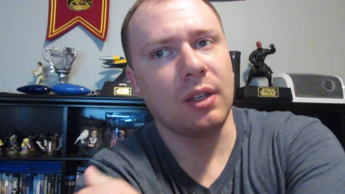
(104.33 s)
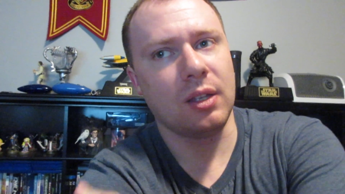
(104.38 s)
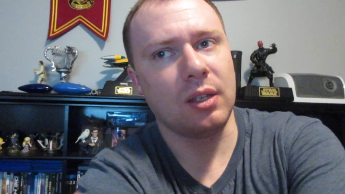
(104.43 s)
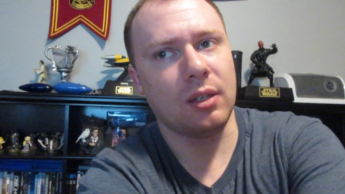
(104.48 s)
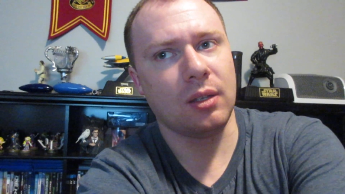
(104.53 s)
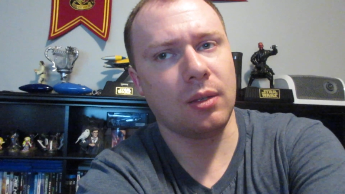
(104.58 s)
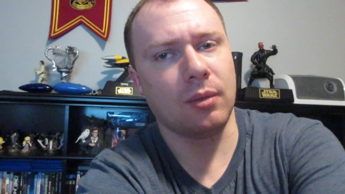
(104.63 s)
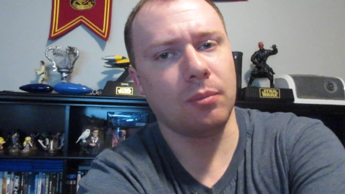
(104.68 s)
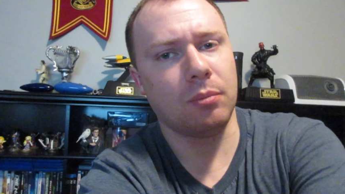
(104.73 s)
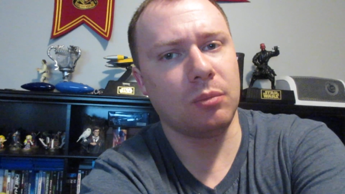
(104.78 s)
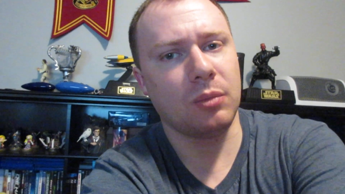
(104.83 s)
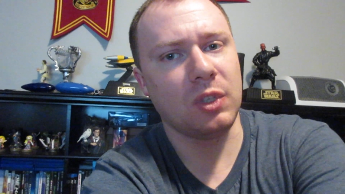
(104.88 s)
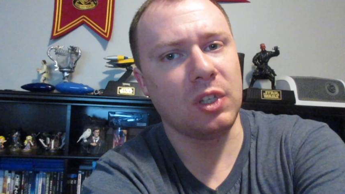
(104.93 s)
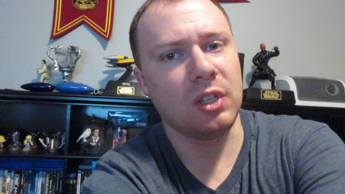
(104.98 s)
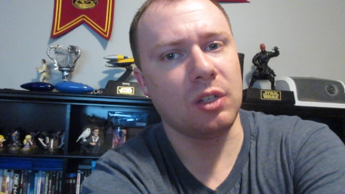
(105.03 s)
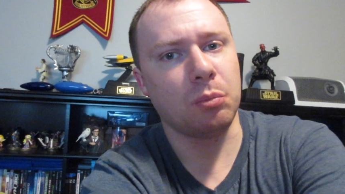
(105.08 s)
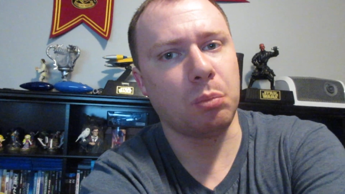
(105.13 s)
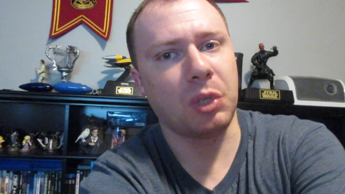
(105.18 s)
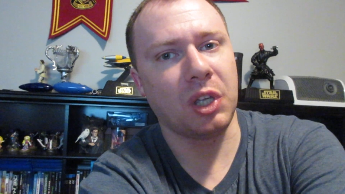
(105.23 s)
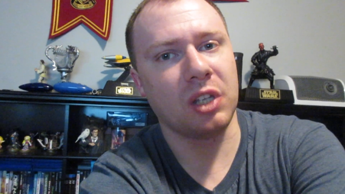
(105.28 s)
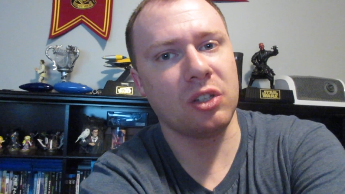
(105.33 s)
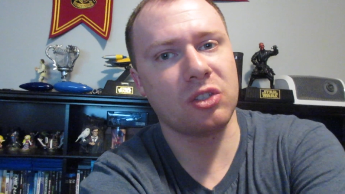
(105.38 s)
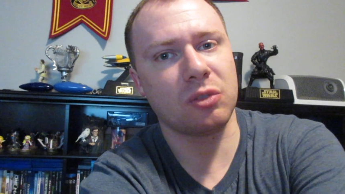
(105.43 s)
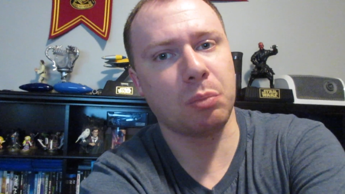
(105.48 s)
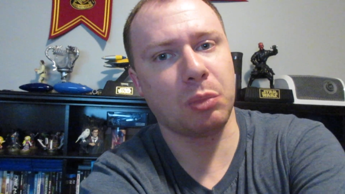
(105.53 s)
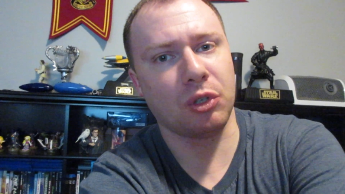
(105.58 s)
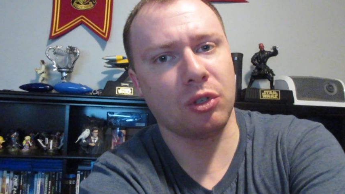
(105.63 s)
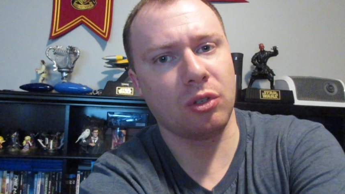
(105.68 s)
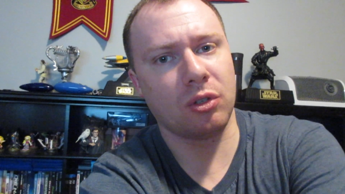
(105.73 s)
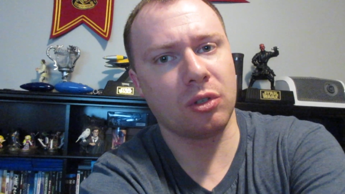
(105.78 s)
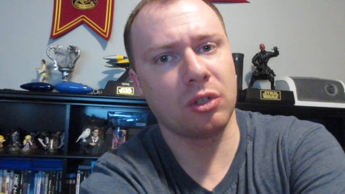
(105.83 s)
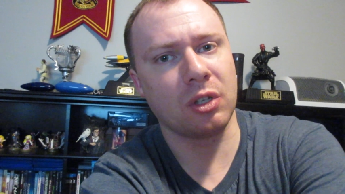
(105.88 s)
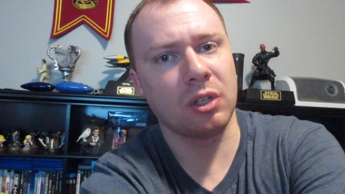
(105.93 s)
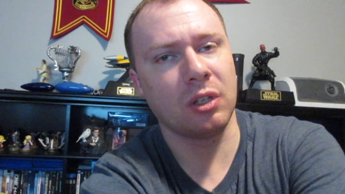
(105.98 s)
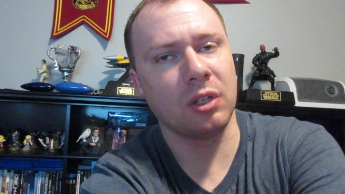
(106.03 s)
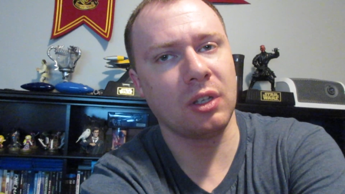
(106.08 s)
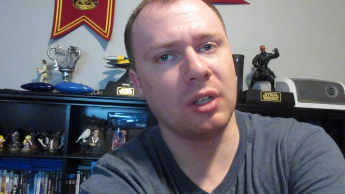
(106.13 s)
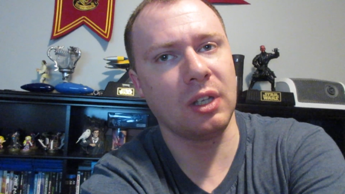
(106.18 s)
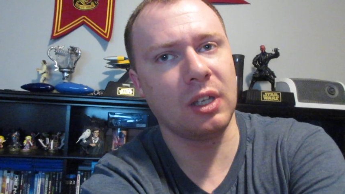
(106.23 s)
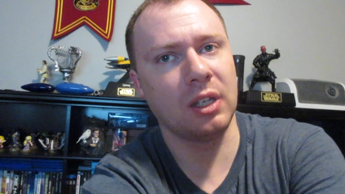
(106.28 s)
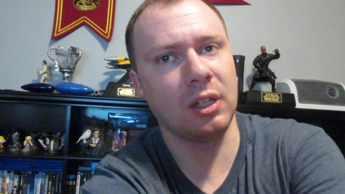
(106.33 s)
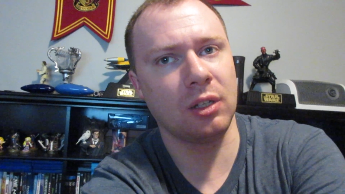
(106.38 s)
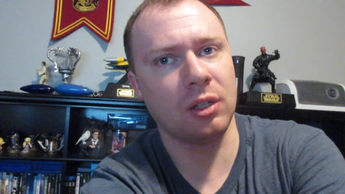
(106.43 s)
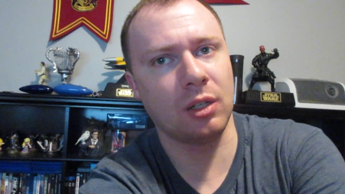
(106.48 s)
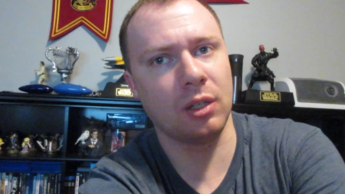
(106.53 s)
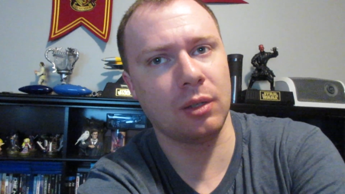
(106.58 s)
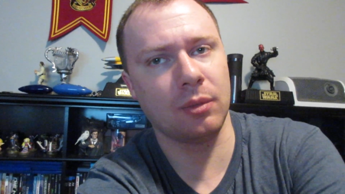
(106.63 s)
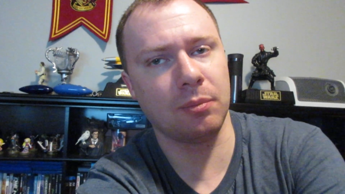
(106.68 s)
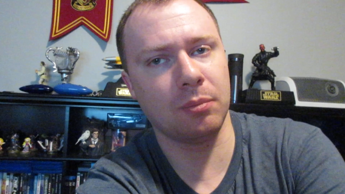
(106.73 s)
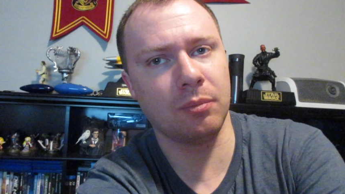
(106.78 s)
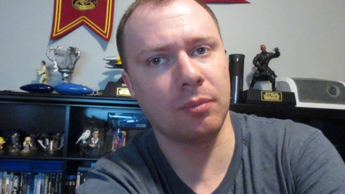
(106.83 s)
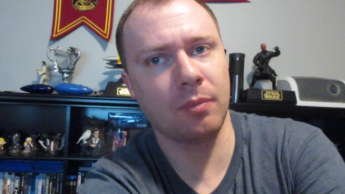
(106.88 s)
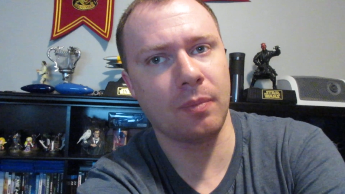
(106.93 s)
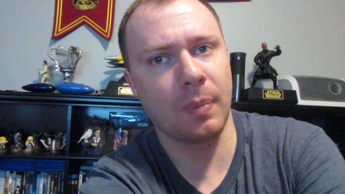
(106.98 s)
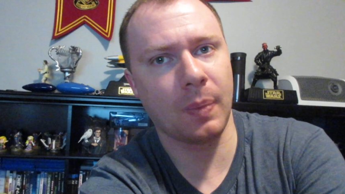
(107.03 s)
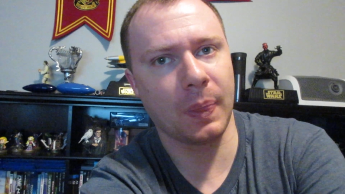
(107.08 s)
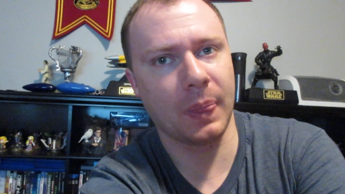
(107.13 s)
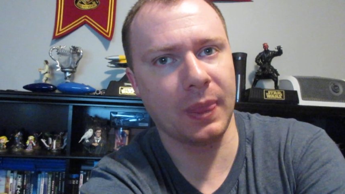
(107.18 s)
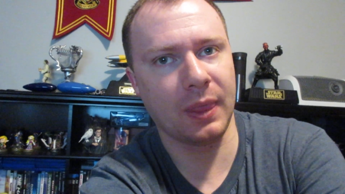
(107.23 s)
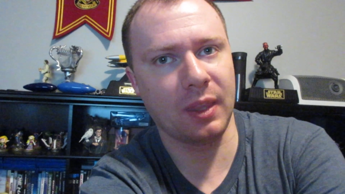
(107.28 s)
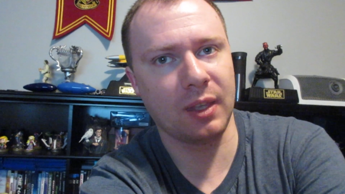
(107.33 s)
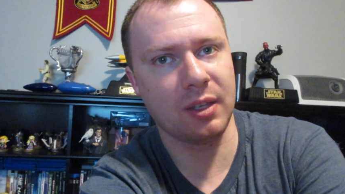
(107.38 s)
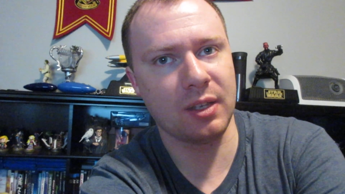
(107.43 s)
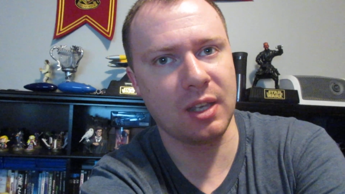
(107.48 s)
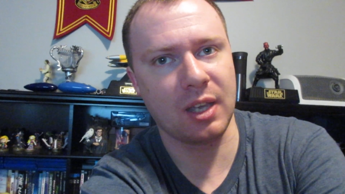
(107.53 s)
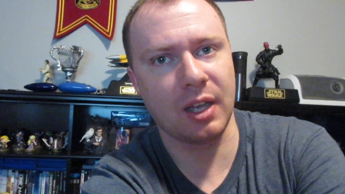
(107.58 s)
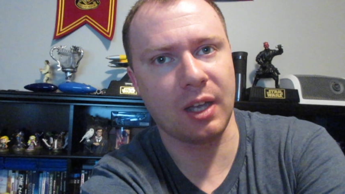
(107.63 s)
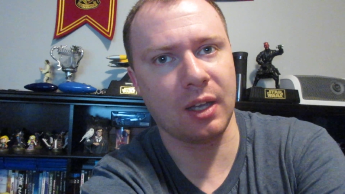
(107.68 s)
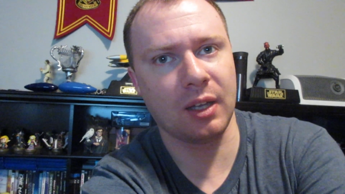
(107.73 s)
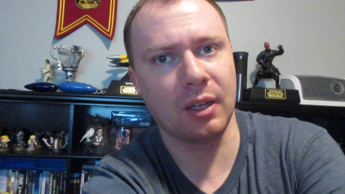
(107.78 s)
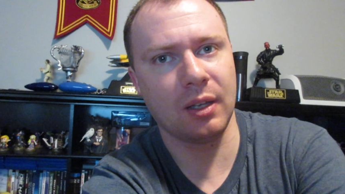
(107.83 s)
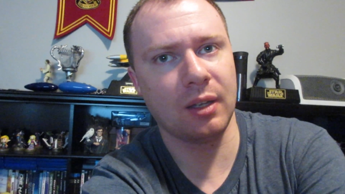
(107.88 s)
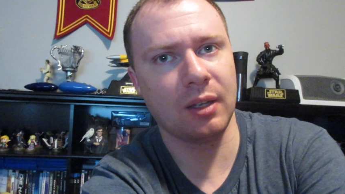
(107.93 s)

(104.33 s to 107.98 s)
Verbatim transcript: um, in Pittsburgh. And, um, yeah.